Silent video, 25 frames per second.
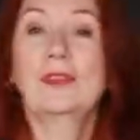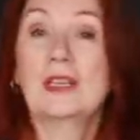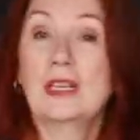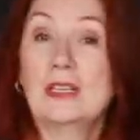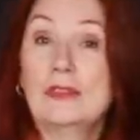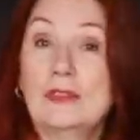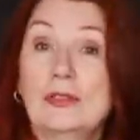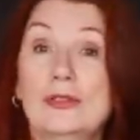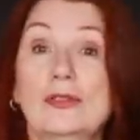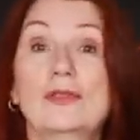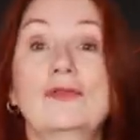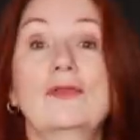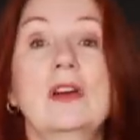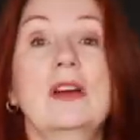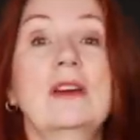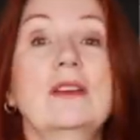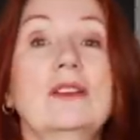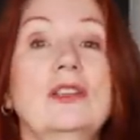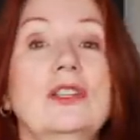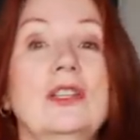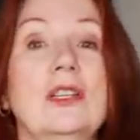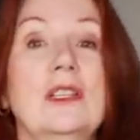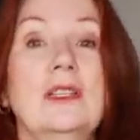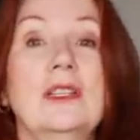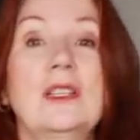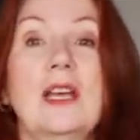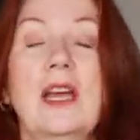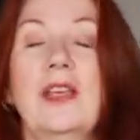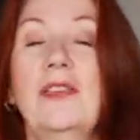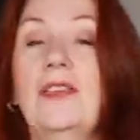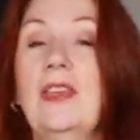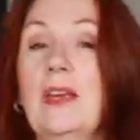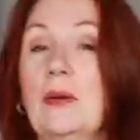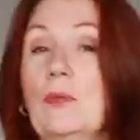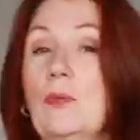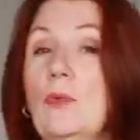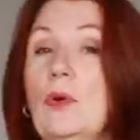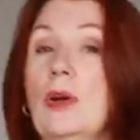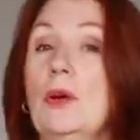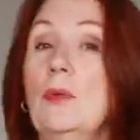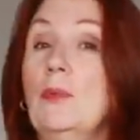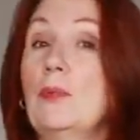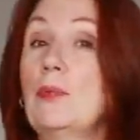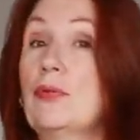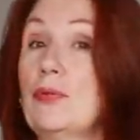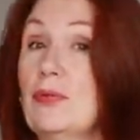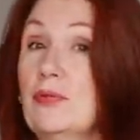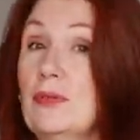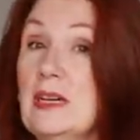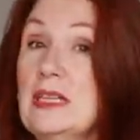the instructions, I think, were
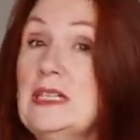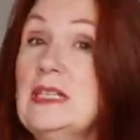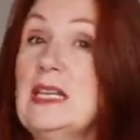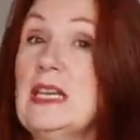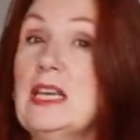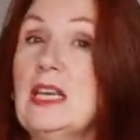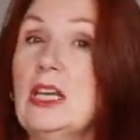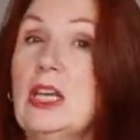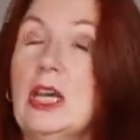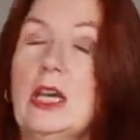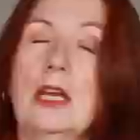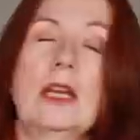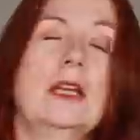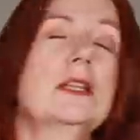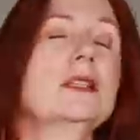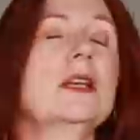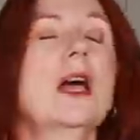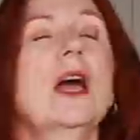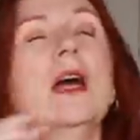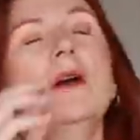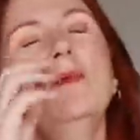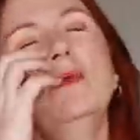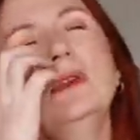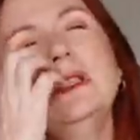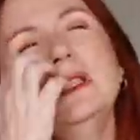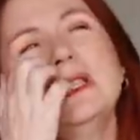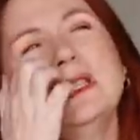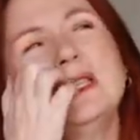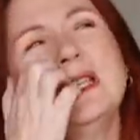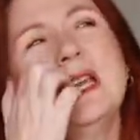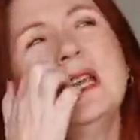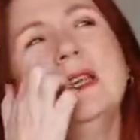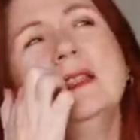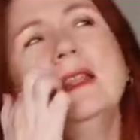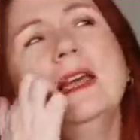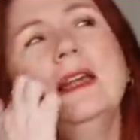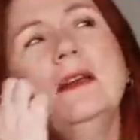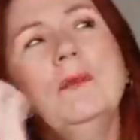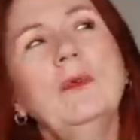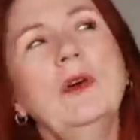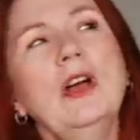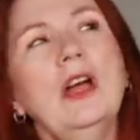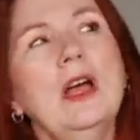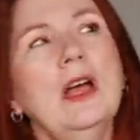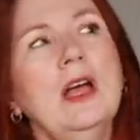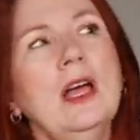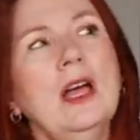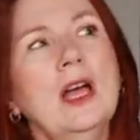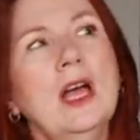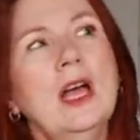pretty good. I wouldn't say they
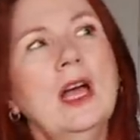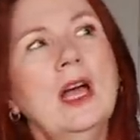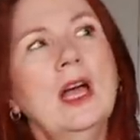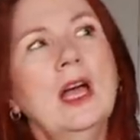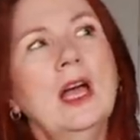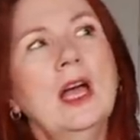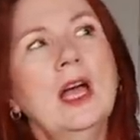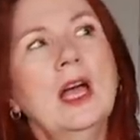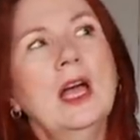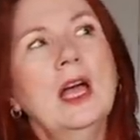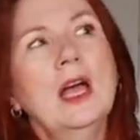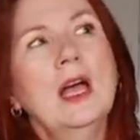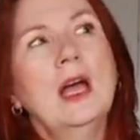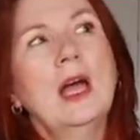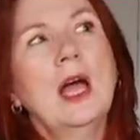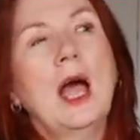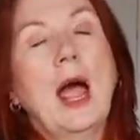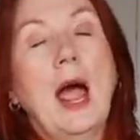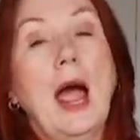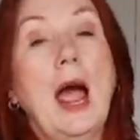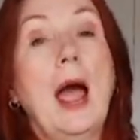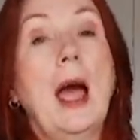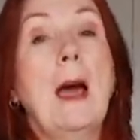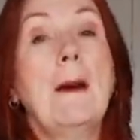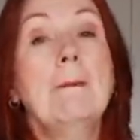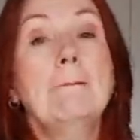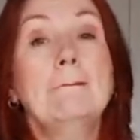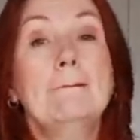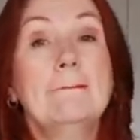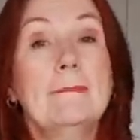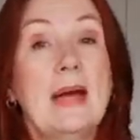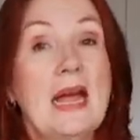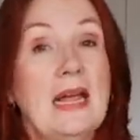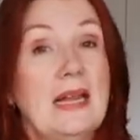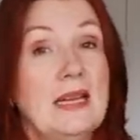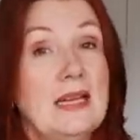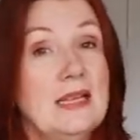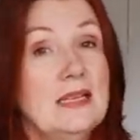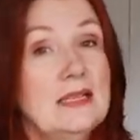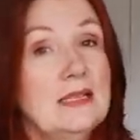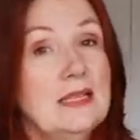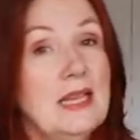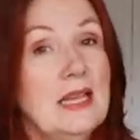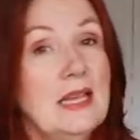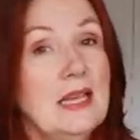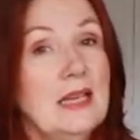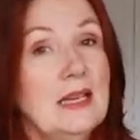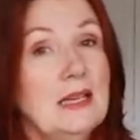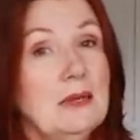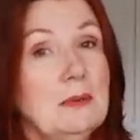were
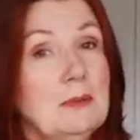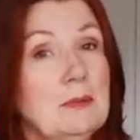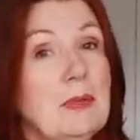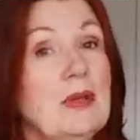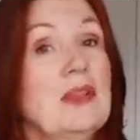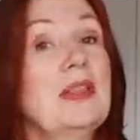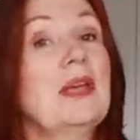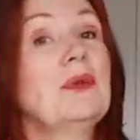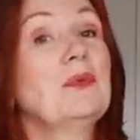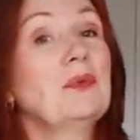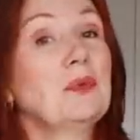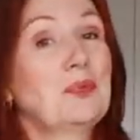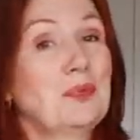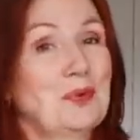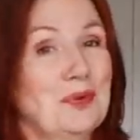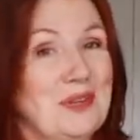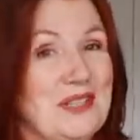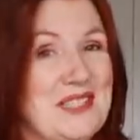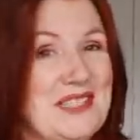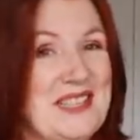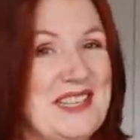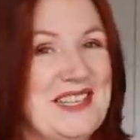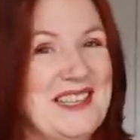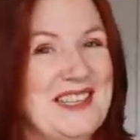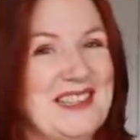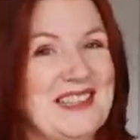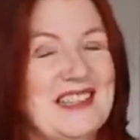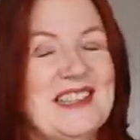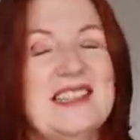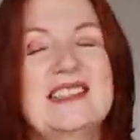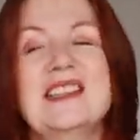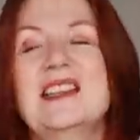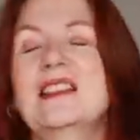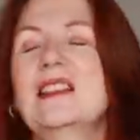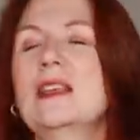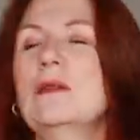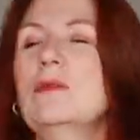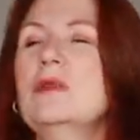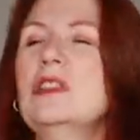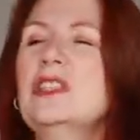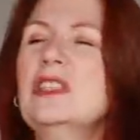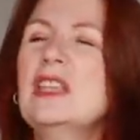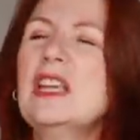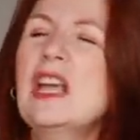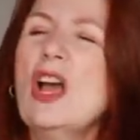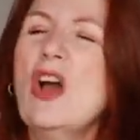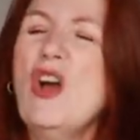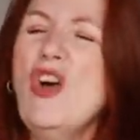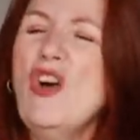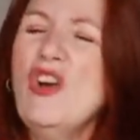amazing, but they were pretty good. There was
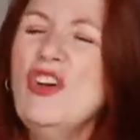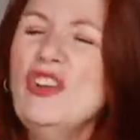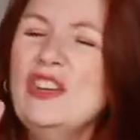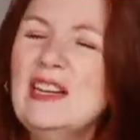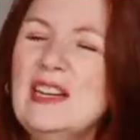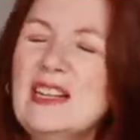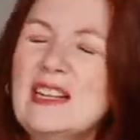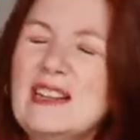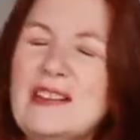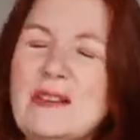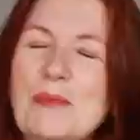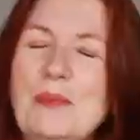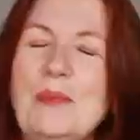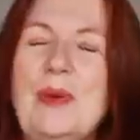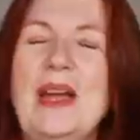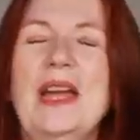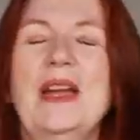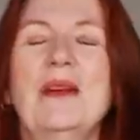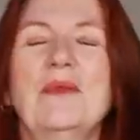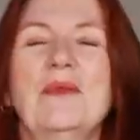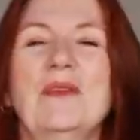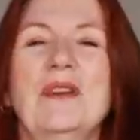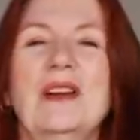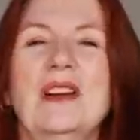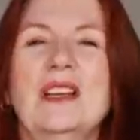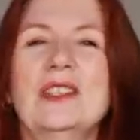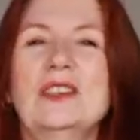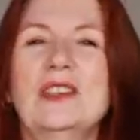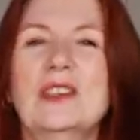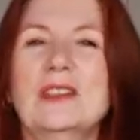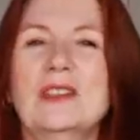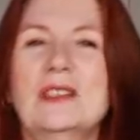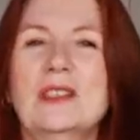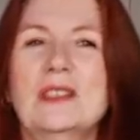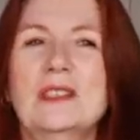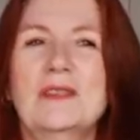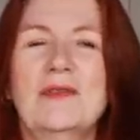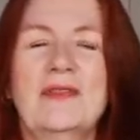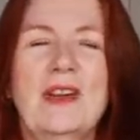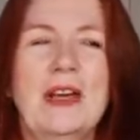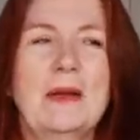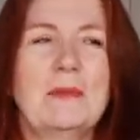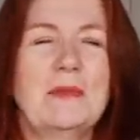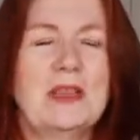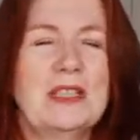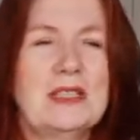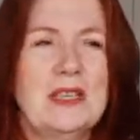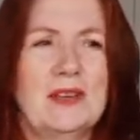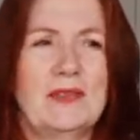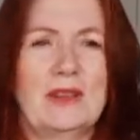the odd little bit where I just found
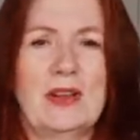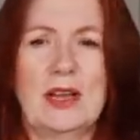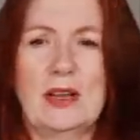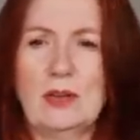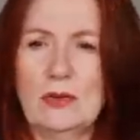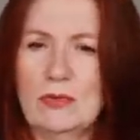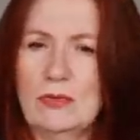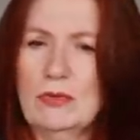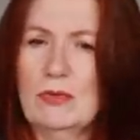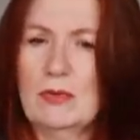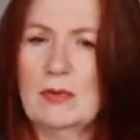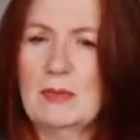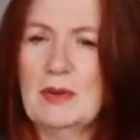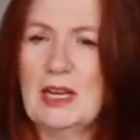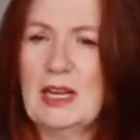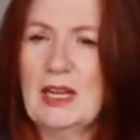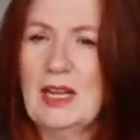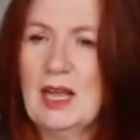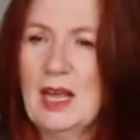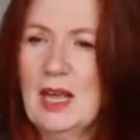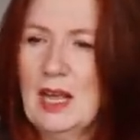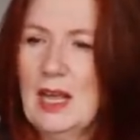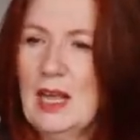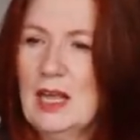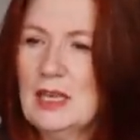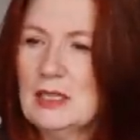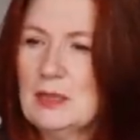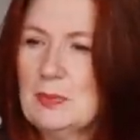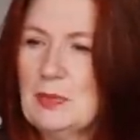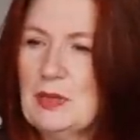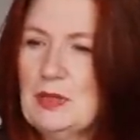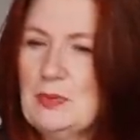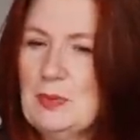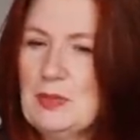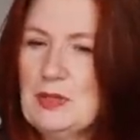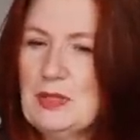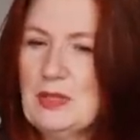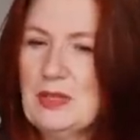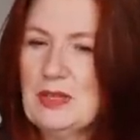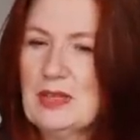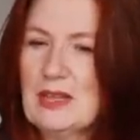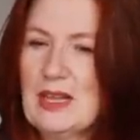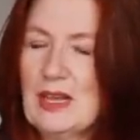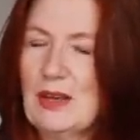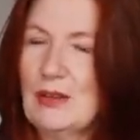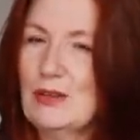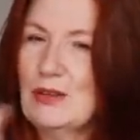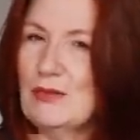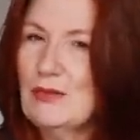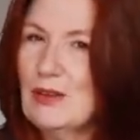myself going, oh, am I supposed to be doing
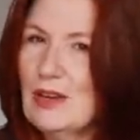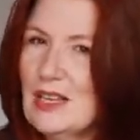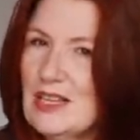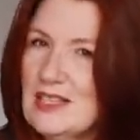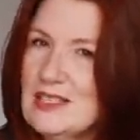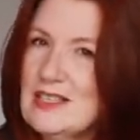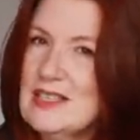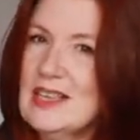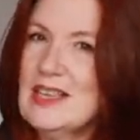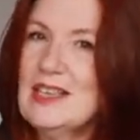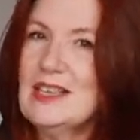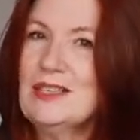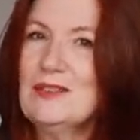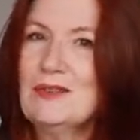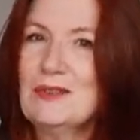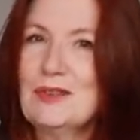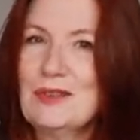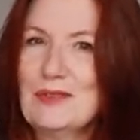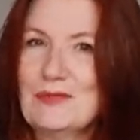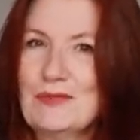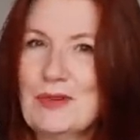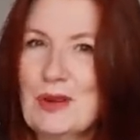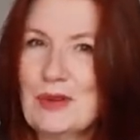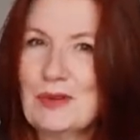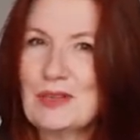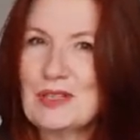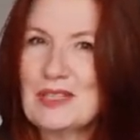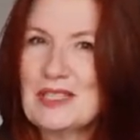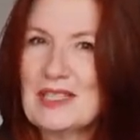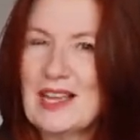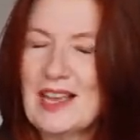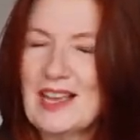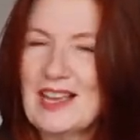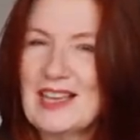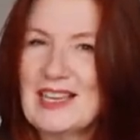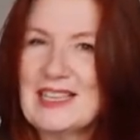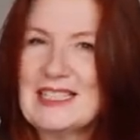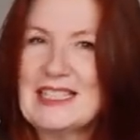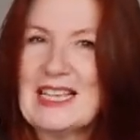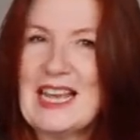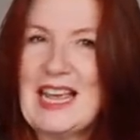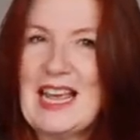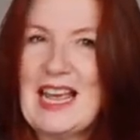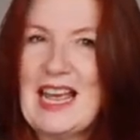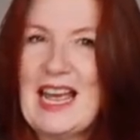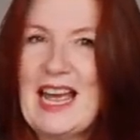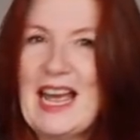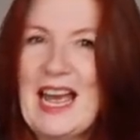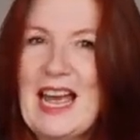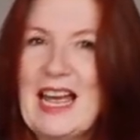that on the right side or the wrong side?
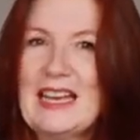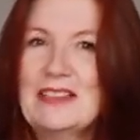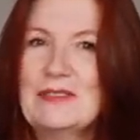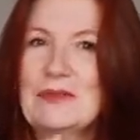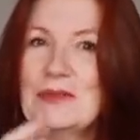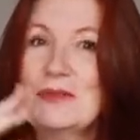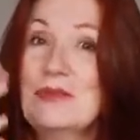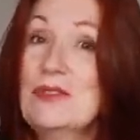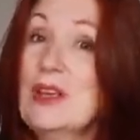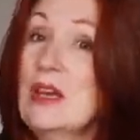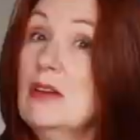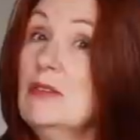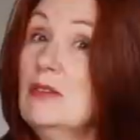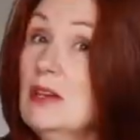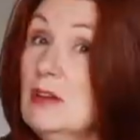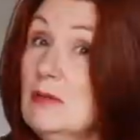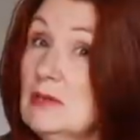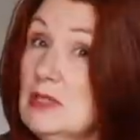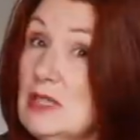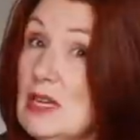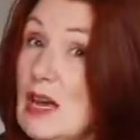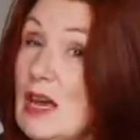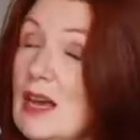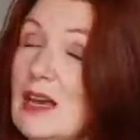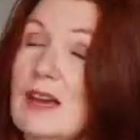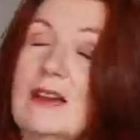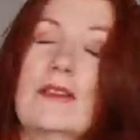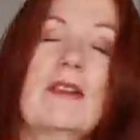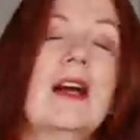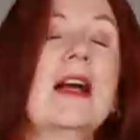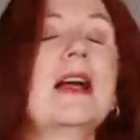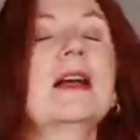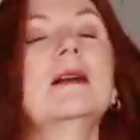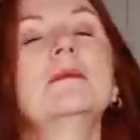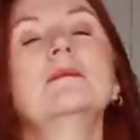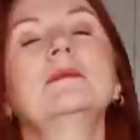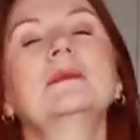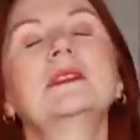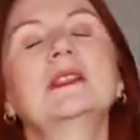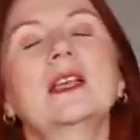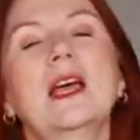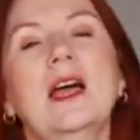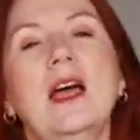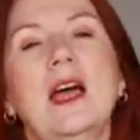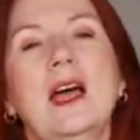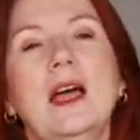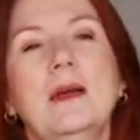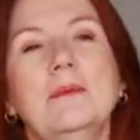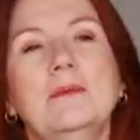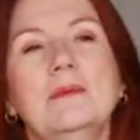And although there were diagrams,
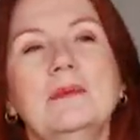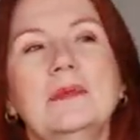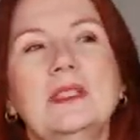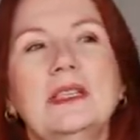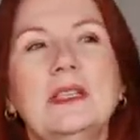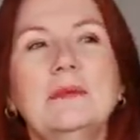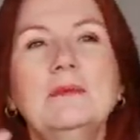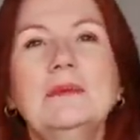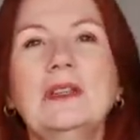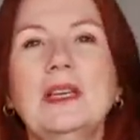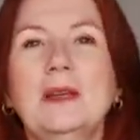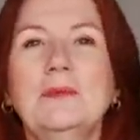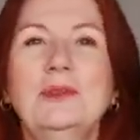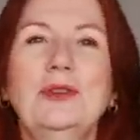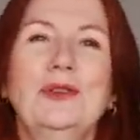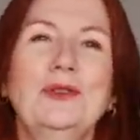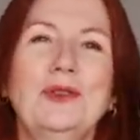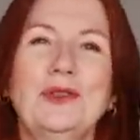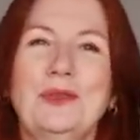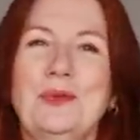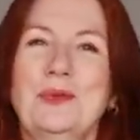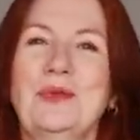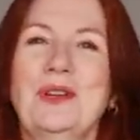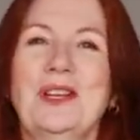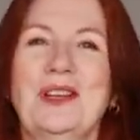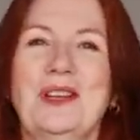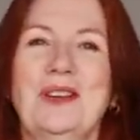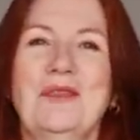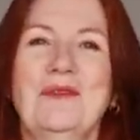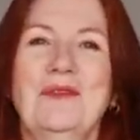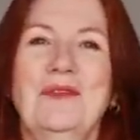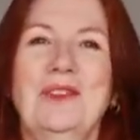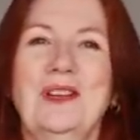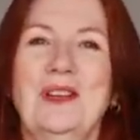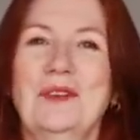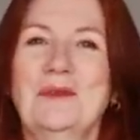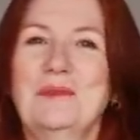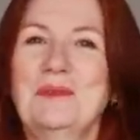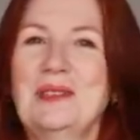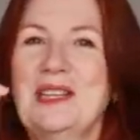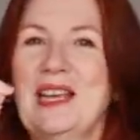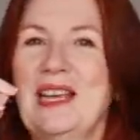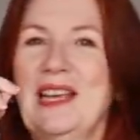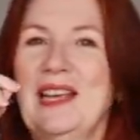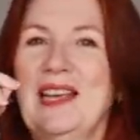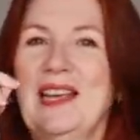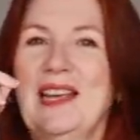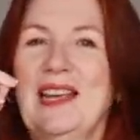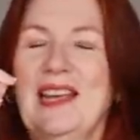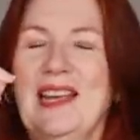um, sometimes you just want it confirmed
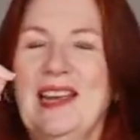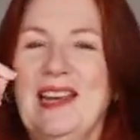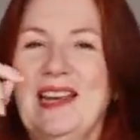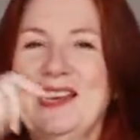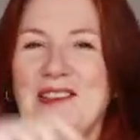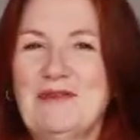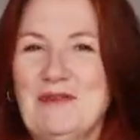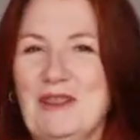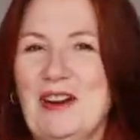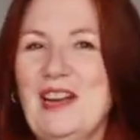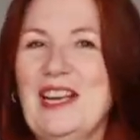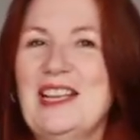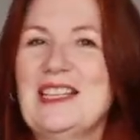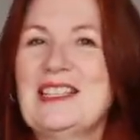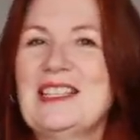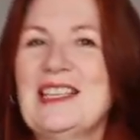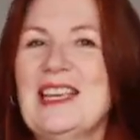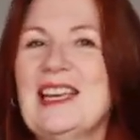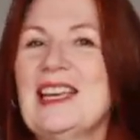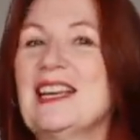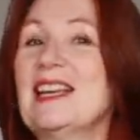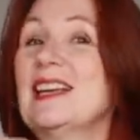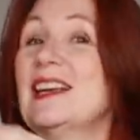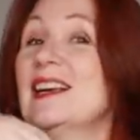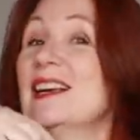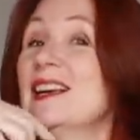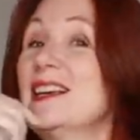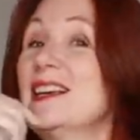in writing